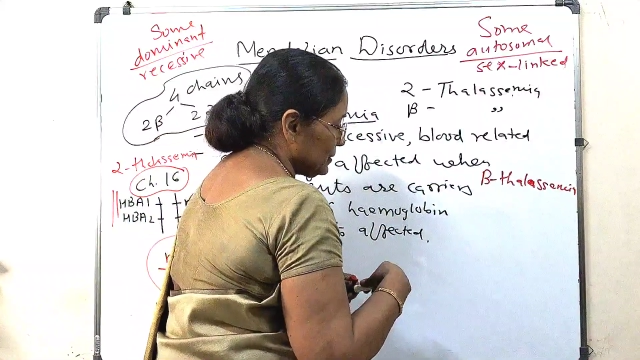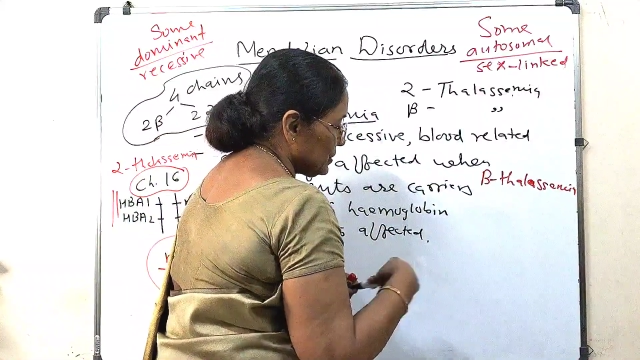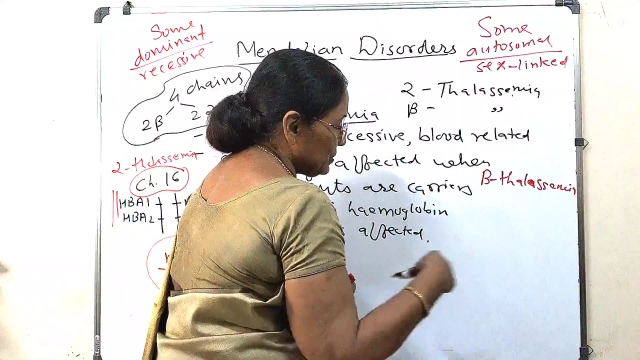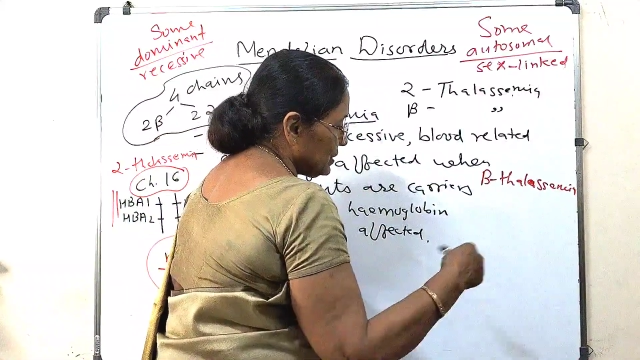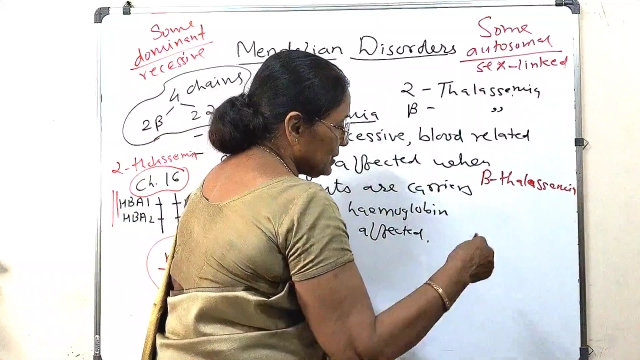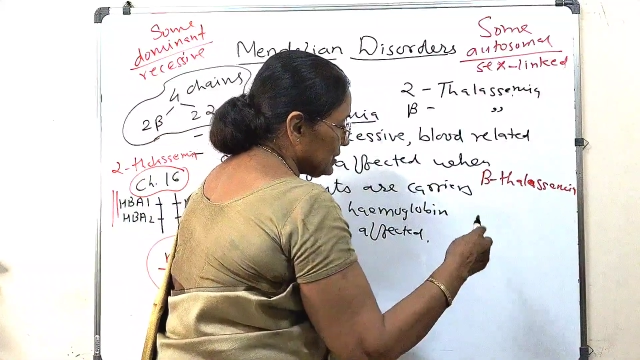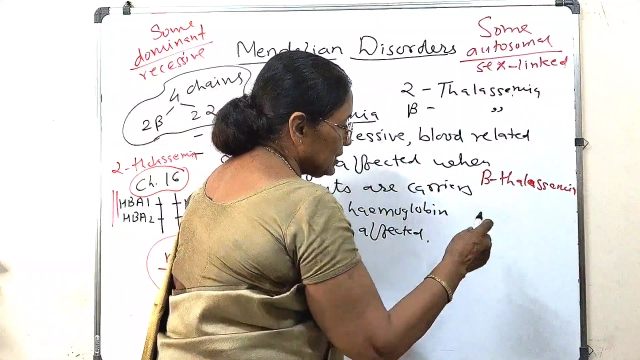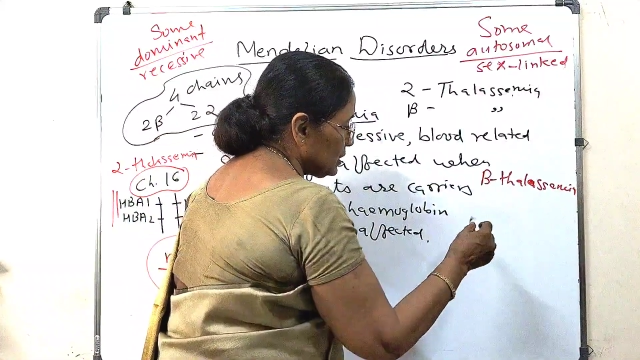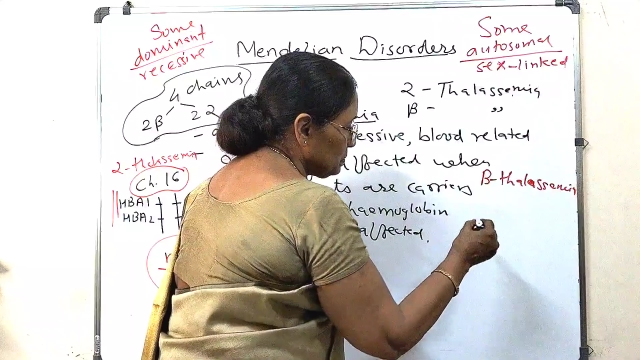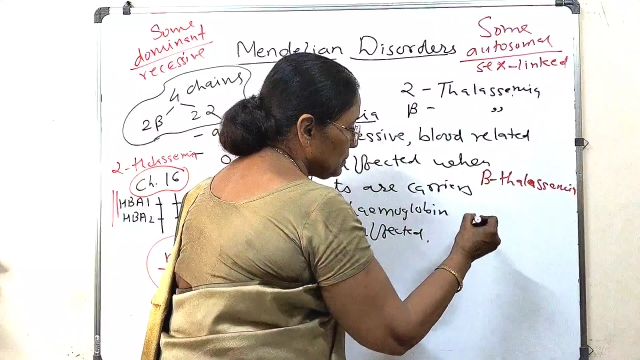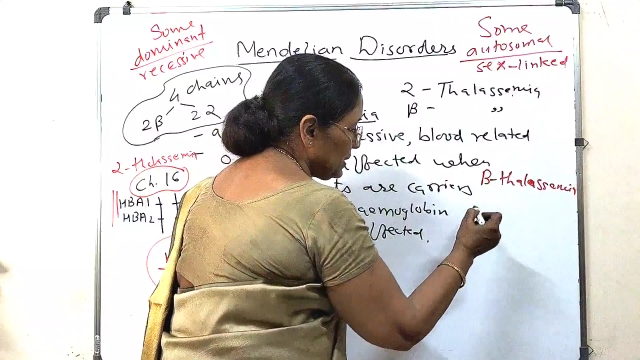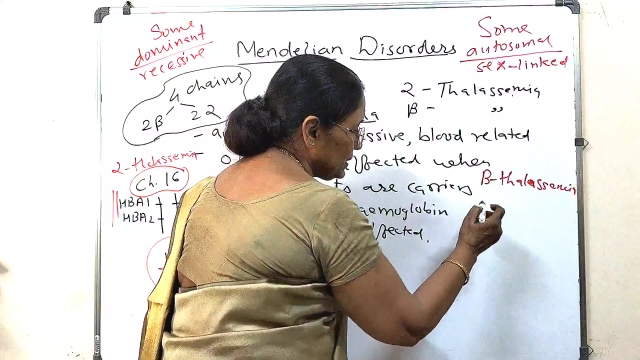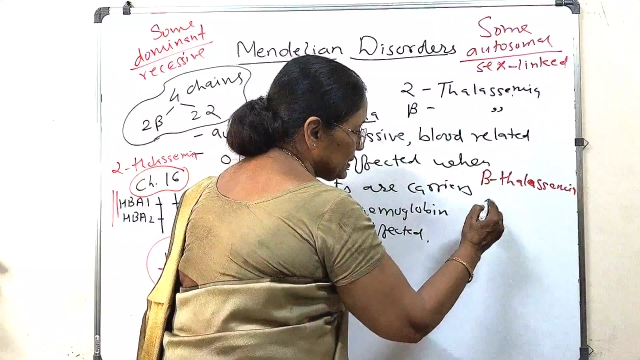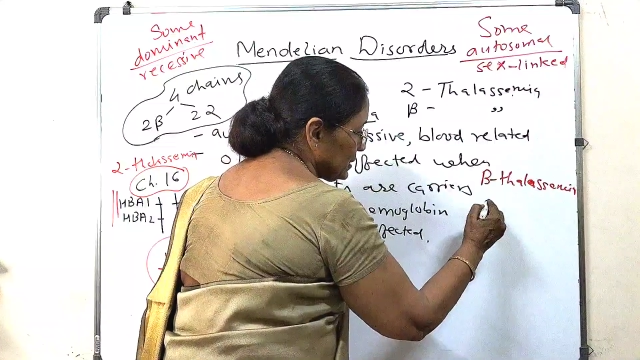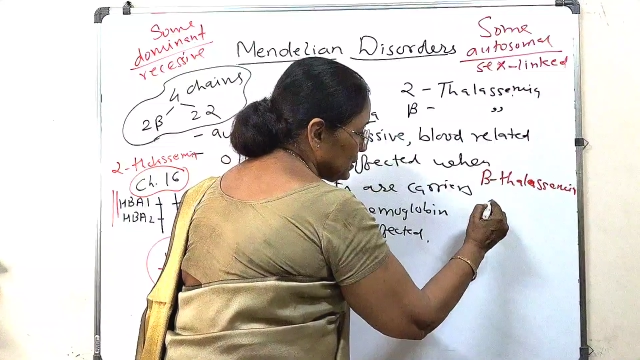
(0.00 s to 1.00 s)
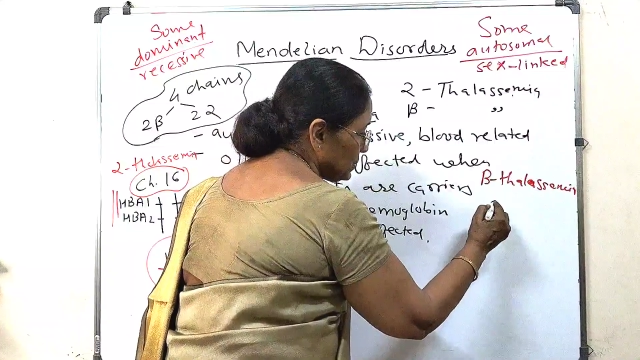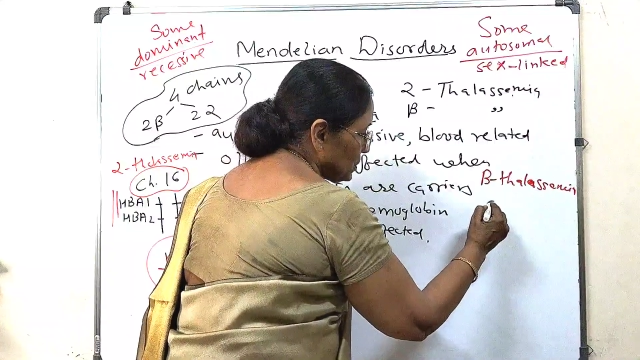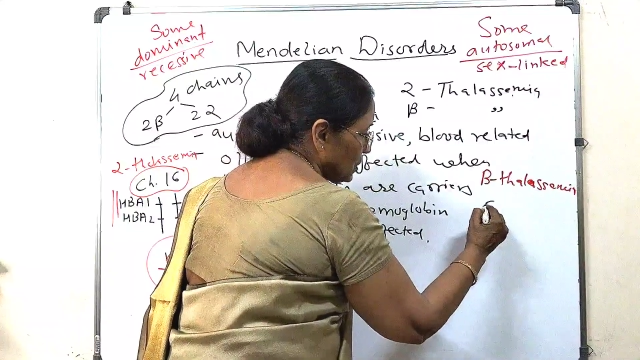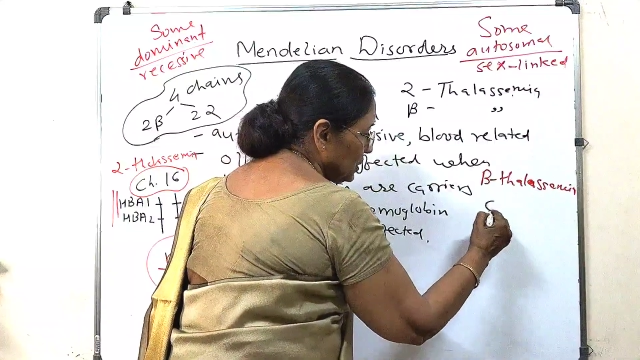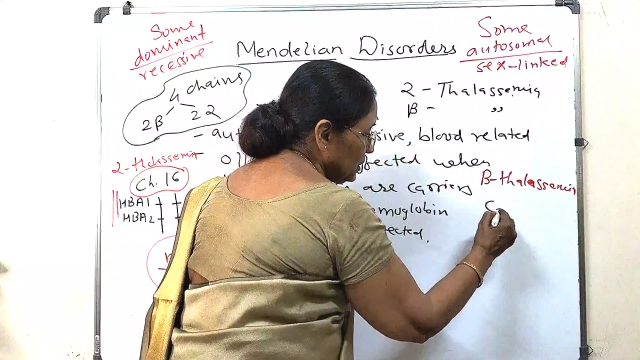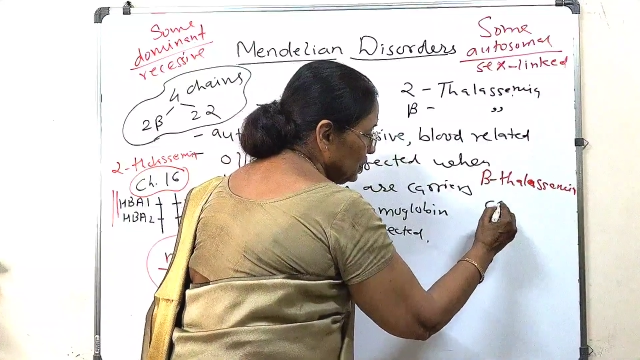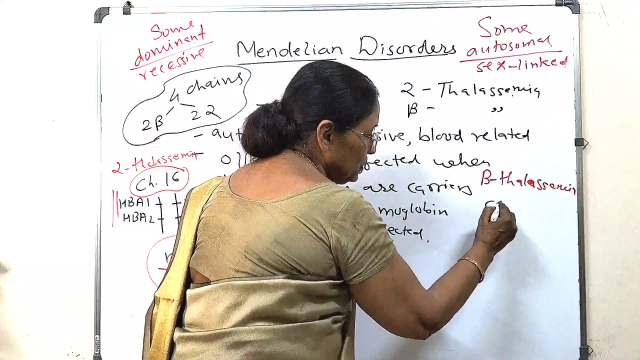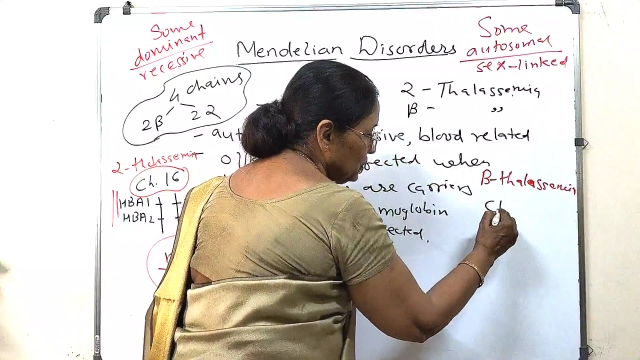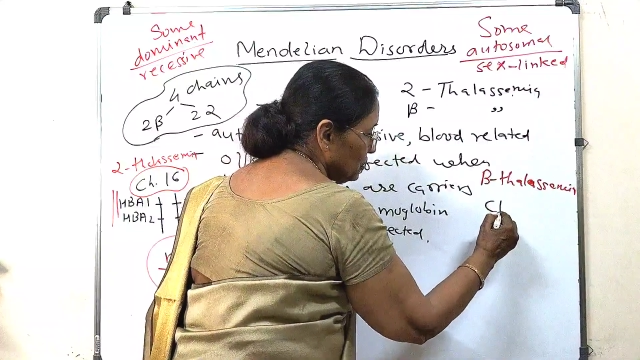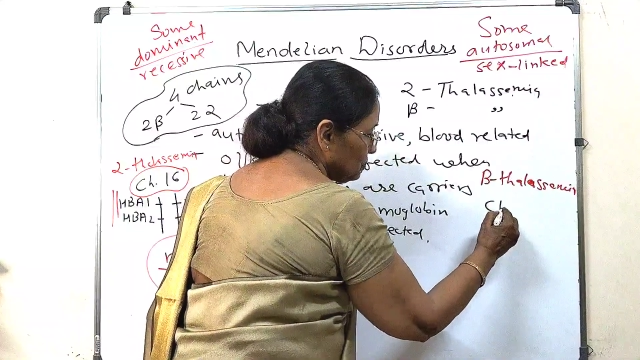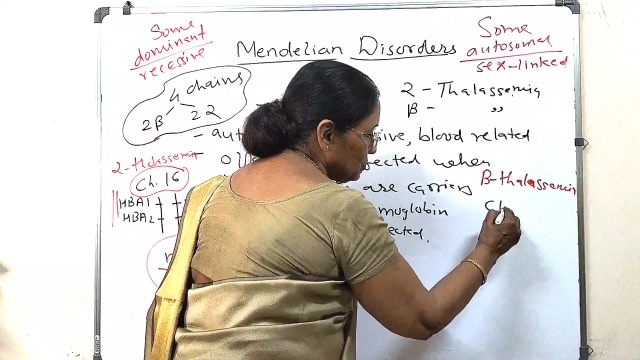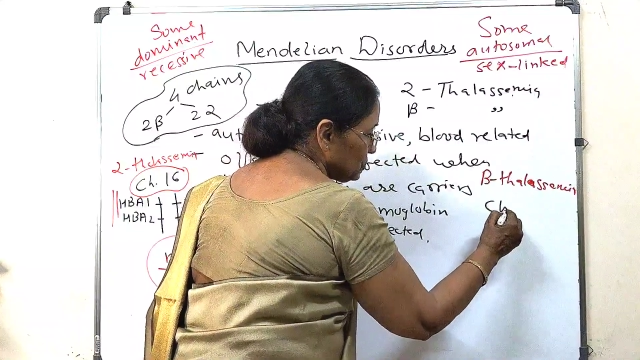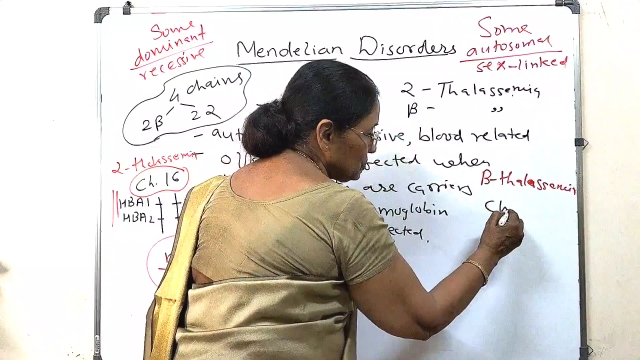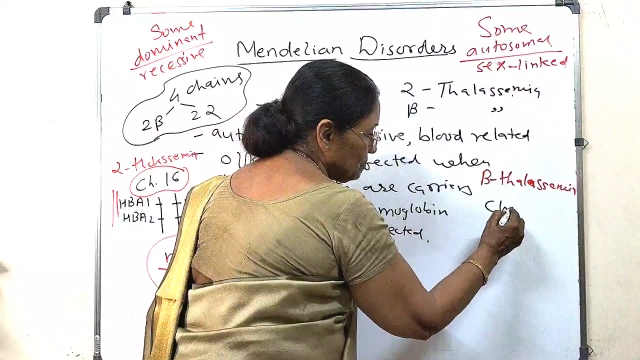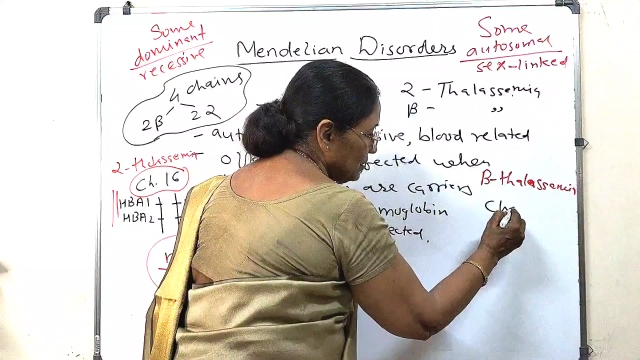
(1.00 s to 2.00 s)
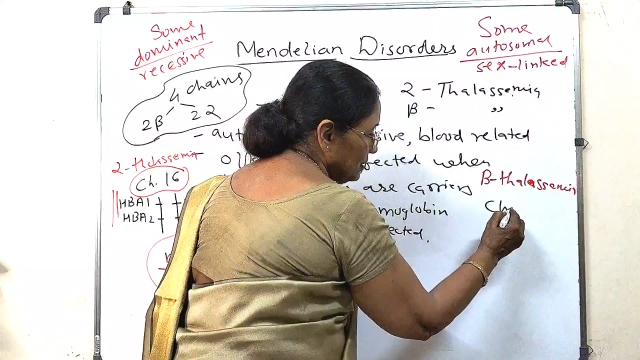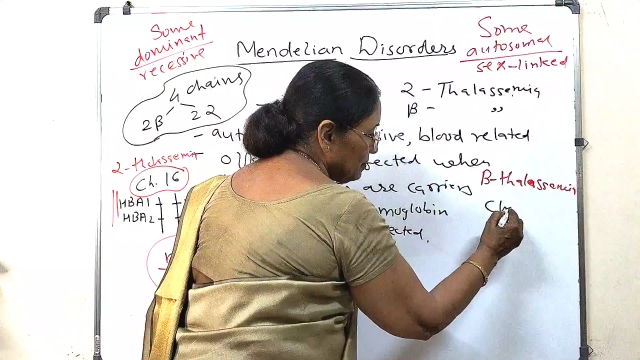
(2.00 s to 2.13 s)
So this is present on chromosome